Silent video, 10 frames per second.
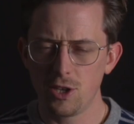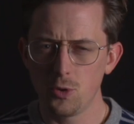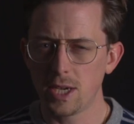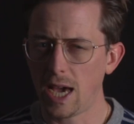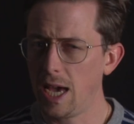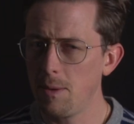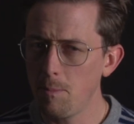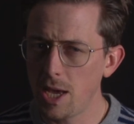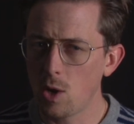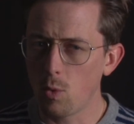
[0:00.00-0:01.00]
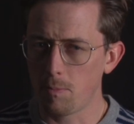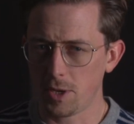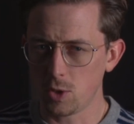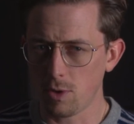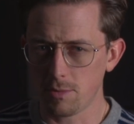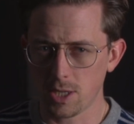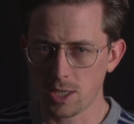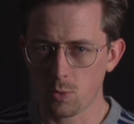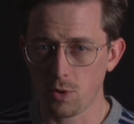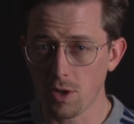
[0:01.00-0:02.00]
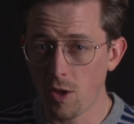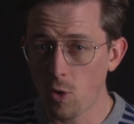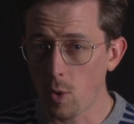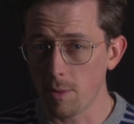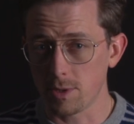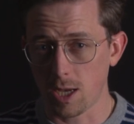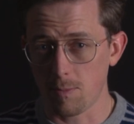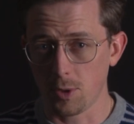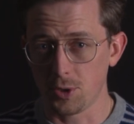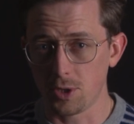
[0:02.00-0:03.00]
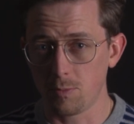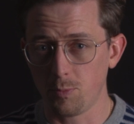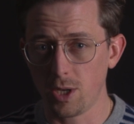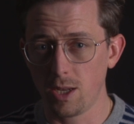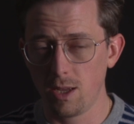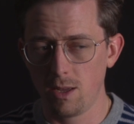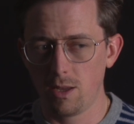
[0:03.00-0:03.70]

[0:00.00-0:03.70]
you can make one-page websites with other website builders, but